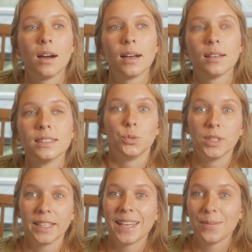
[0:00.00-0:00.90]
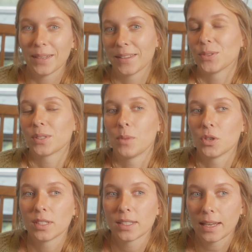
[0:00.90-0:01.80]
ah, really keeping those
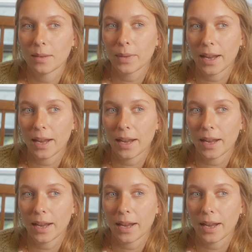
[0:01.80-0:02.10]
emotions in.